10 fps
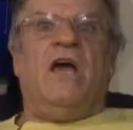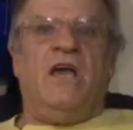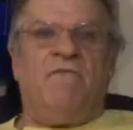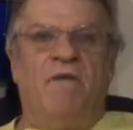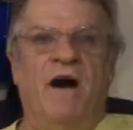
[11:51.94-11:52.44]

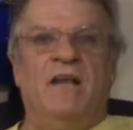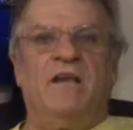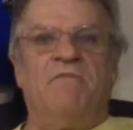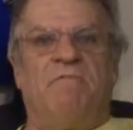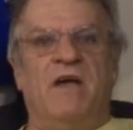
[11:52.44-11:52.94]
He
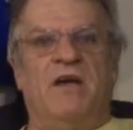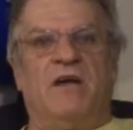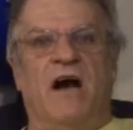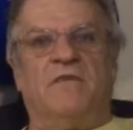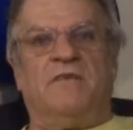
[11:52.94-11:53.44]
finally
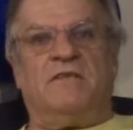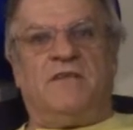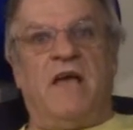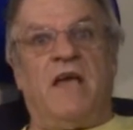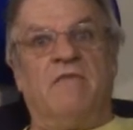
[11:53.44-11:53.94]
figured out that
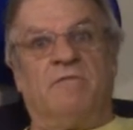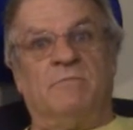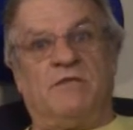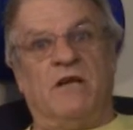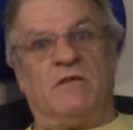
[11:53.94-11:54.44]
taking
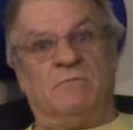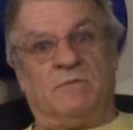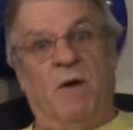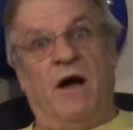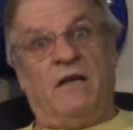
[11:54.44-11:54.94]
from
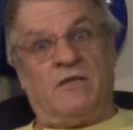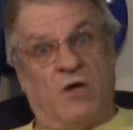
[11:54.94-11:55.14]
Seldom's mine is